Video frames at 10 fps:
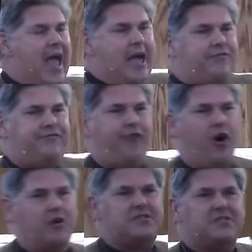a
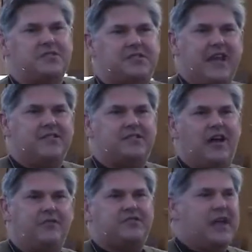false sense
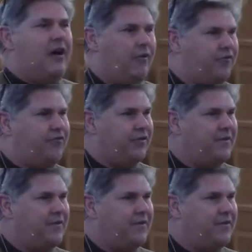of self.